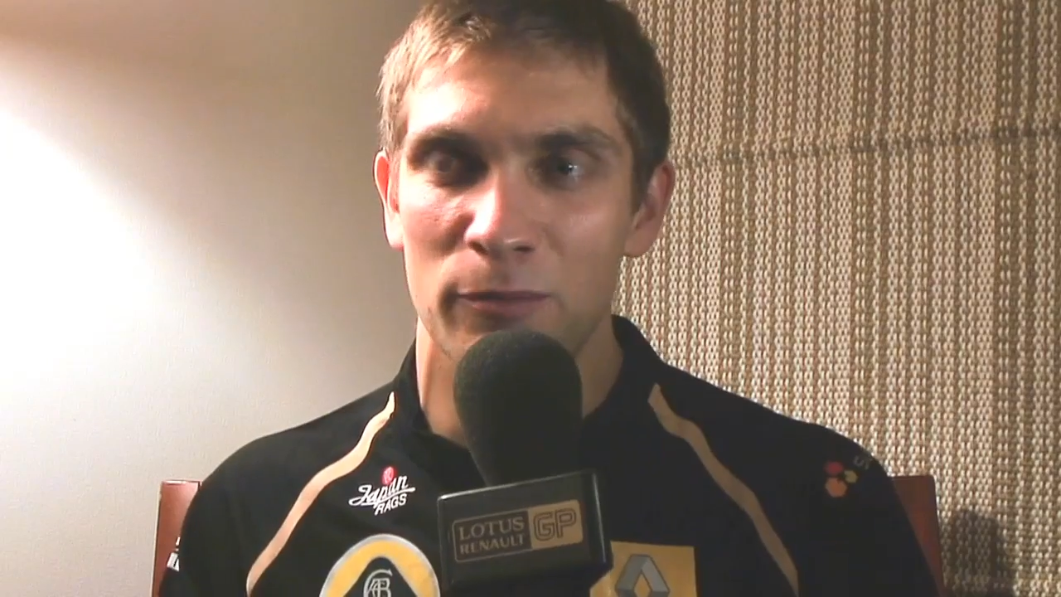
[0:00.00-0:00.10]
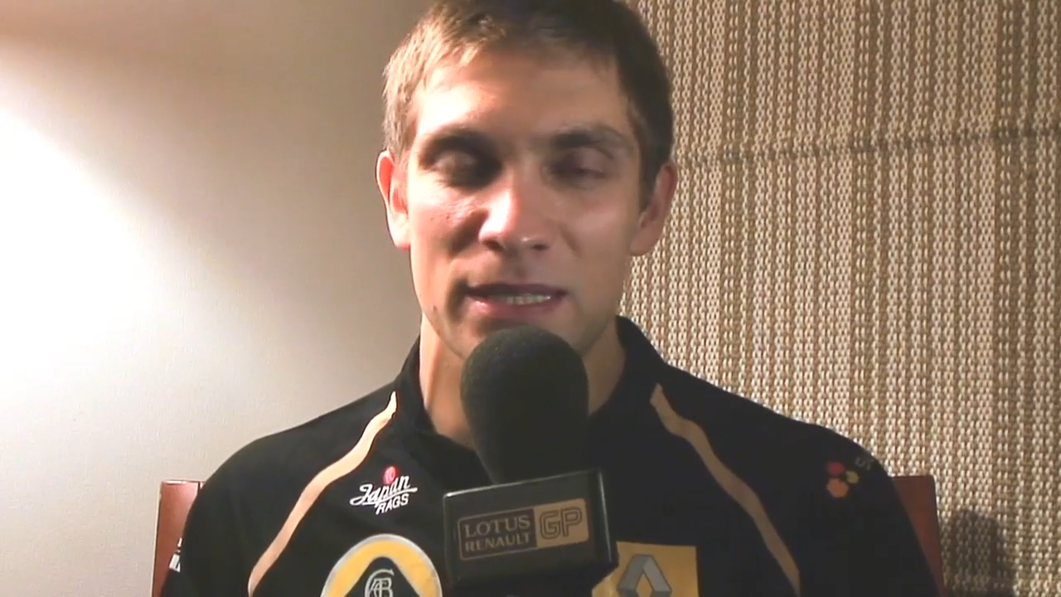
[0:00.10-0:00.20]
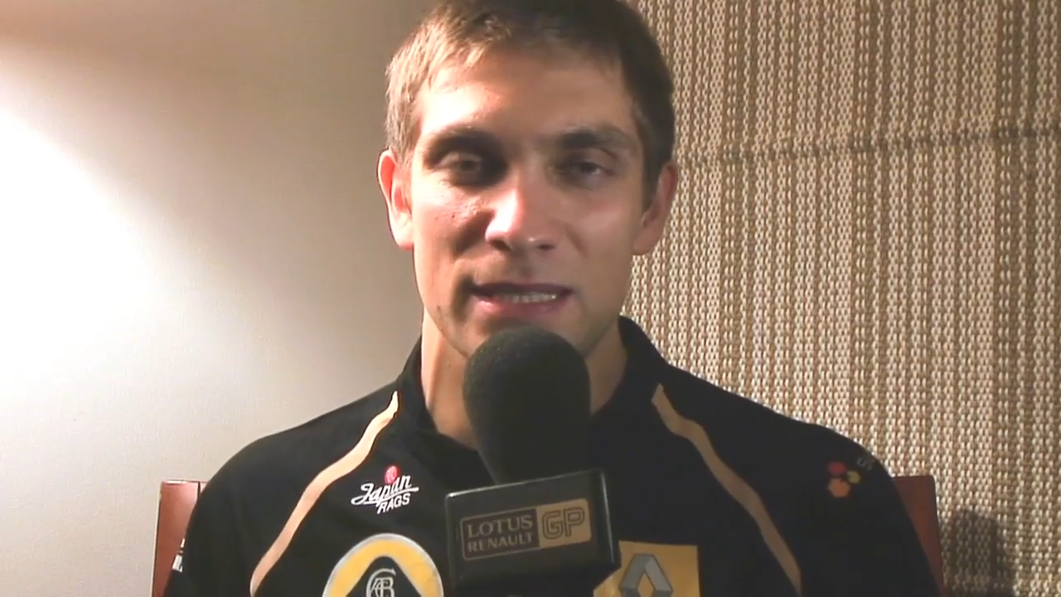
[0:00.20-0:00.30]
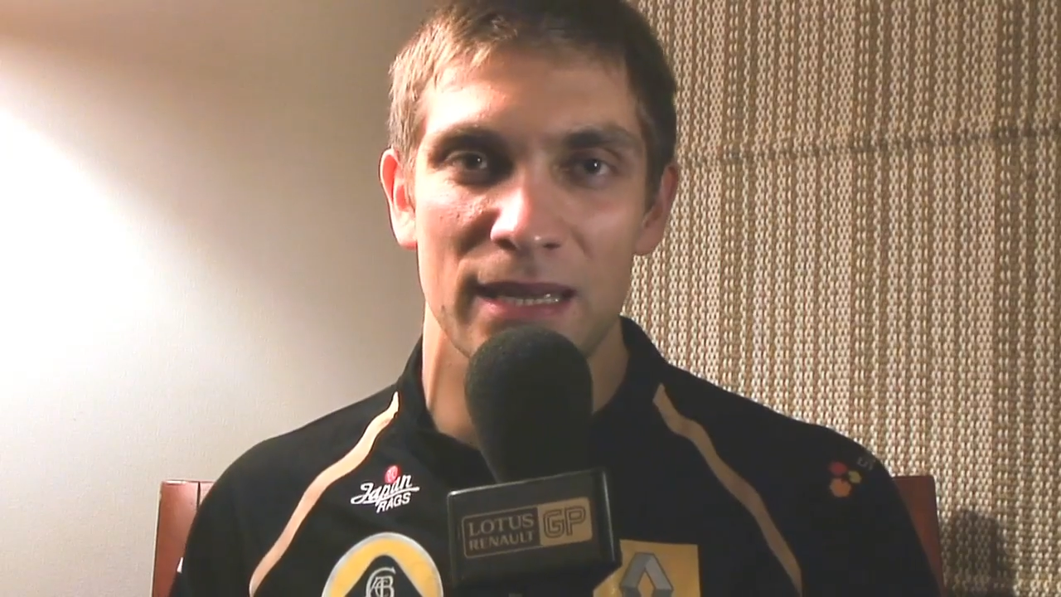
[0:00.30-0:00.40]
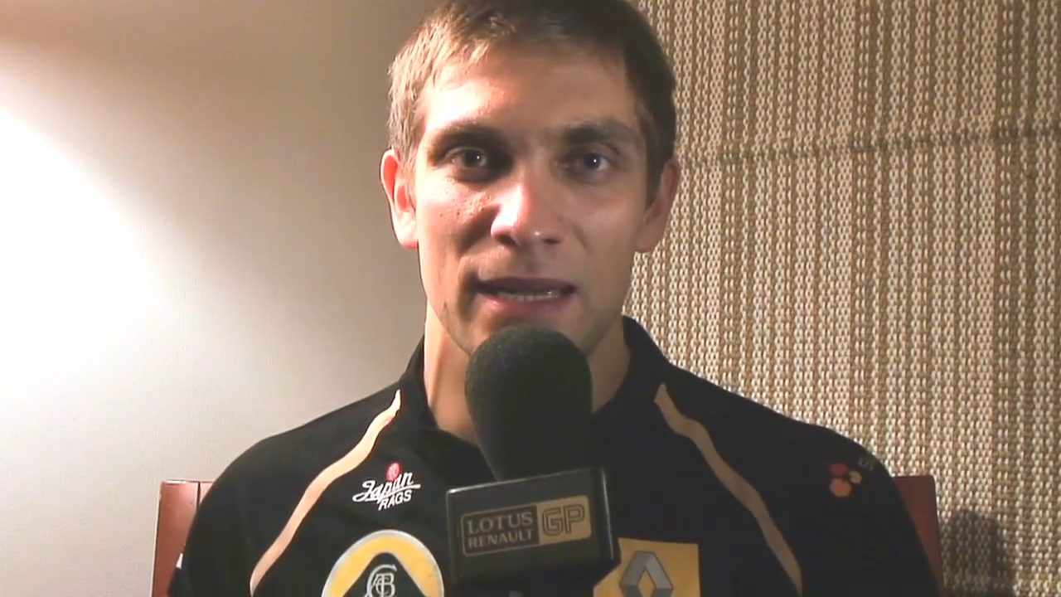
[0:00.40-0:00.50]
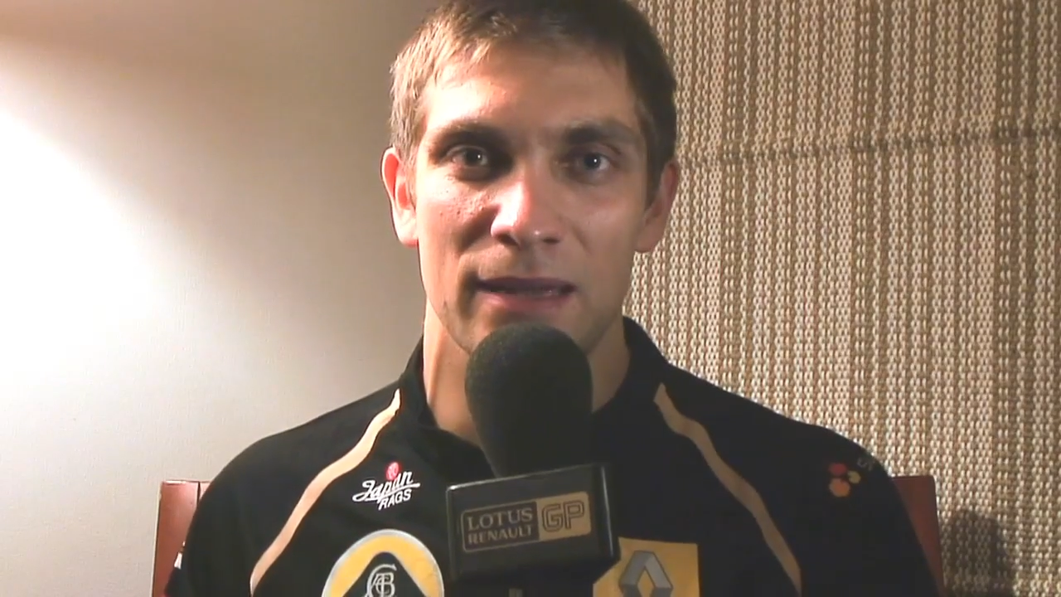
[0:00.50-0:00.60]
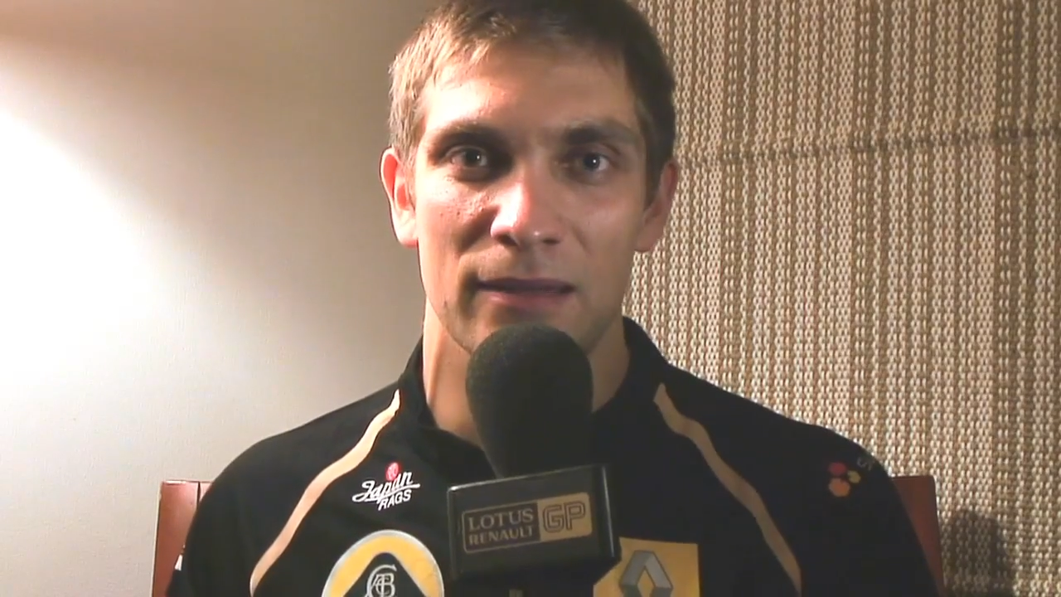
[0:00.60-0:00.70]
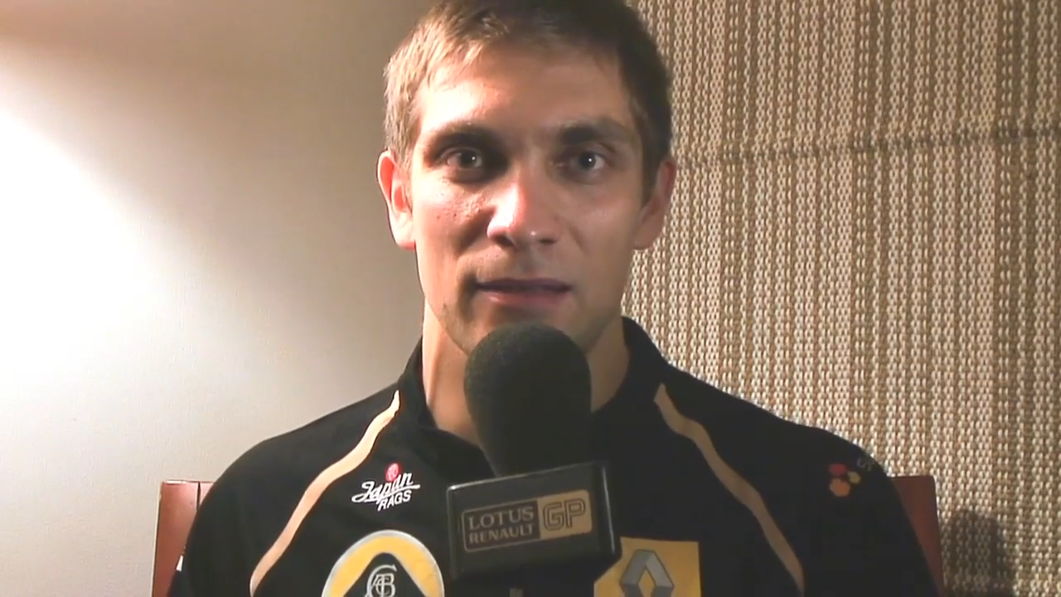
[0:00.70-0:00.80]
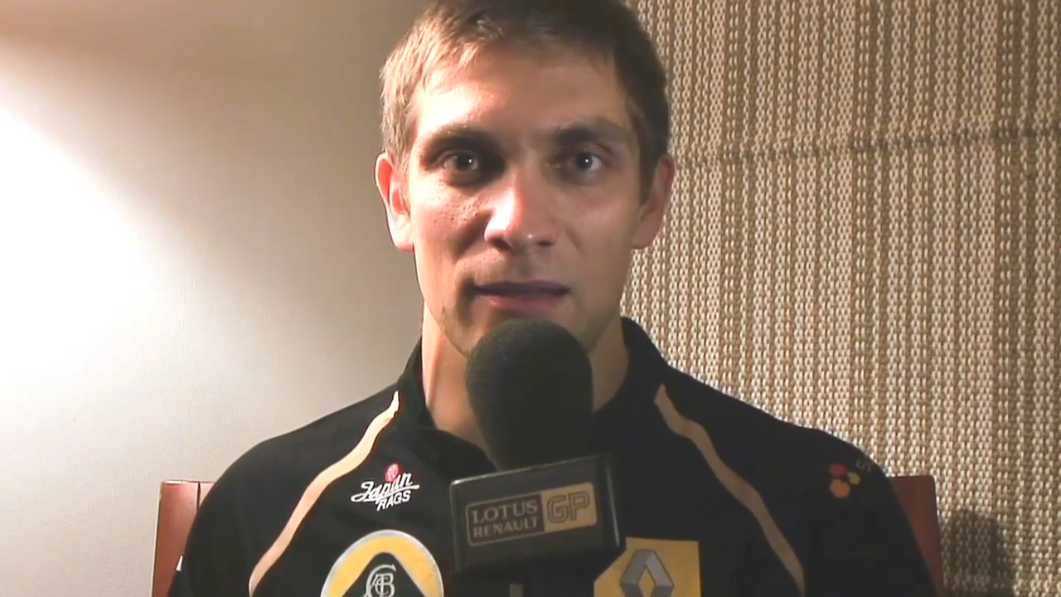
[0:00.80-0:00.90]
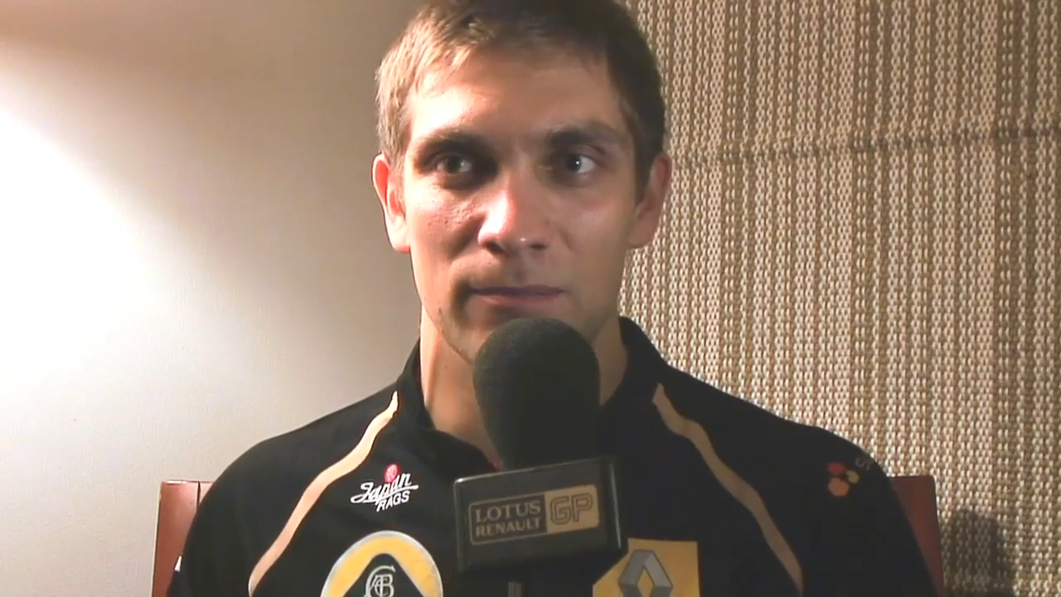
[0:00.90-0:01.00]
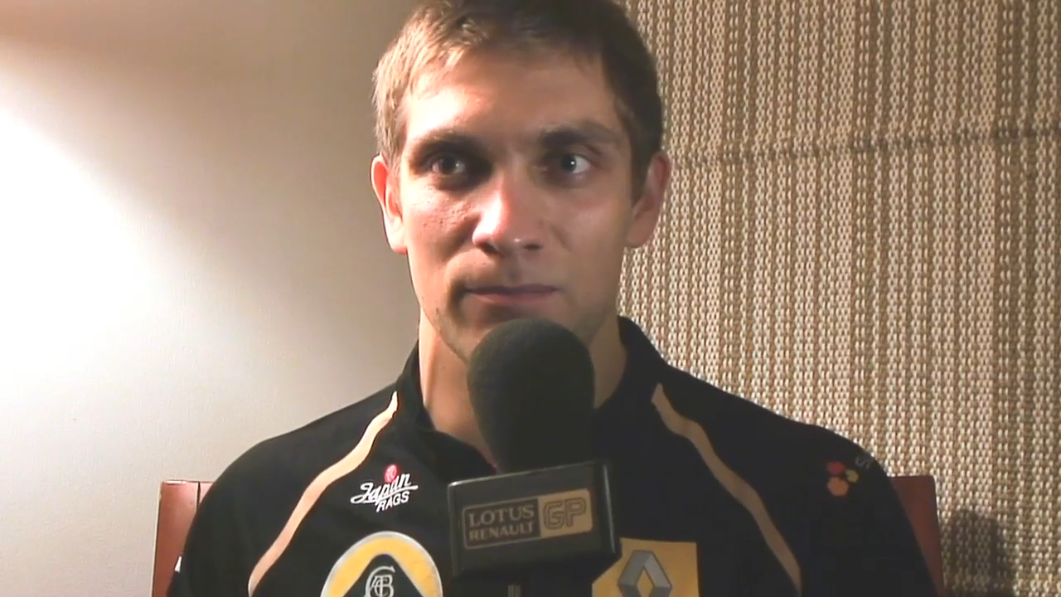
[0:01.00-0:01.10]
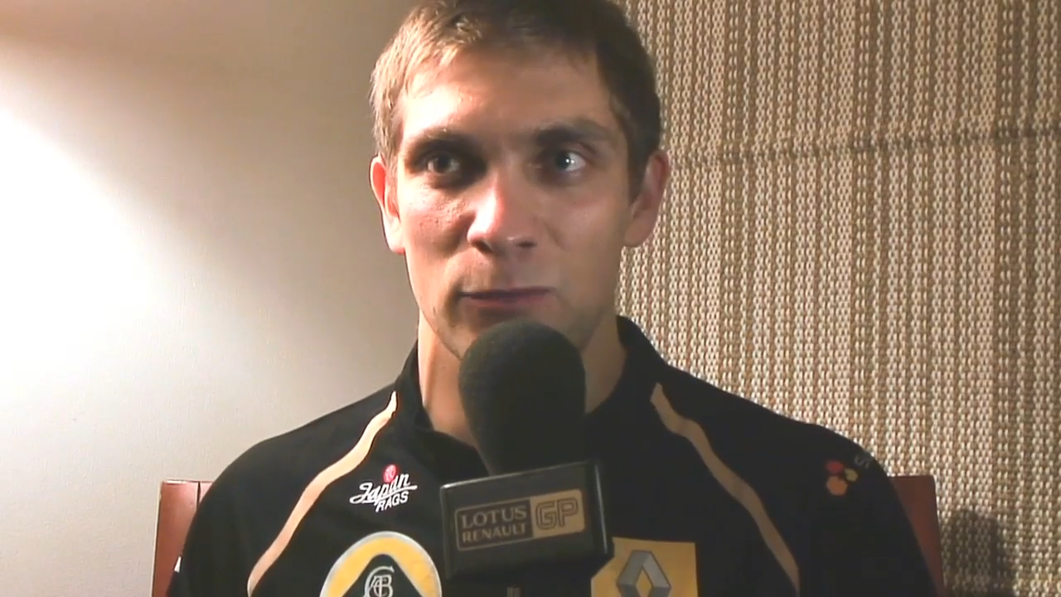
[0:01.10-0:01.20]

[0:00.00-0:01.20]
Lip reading: mistake in